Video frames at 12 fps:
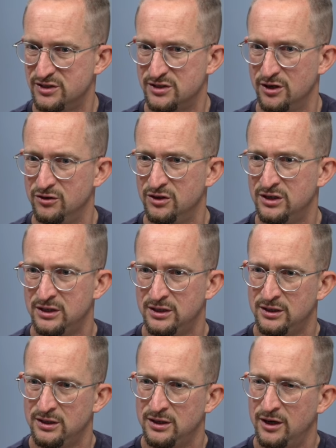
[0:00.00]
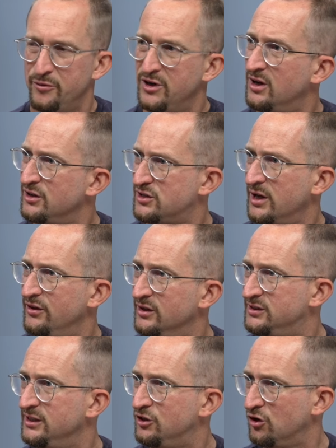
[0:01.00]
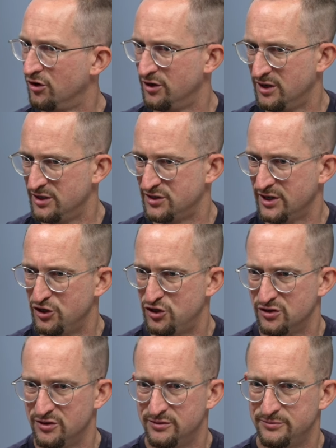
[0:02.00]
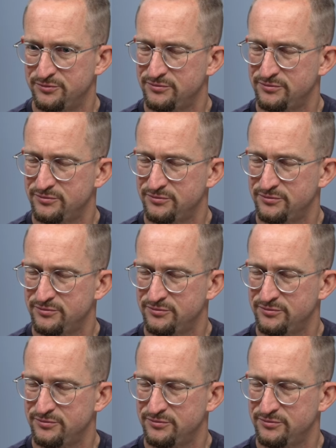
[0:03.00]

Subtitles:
So, I mean, I say that decolonisation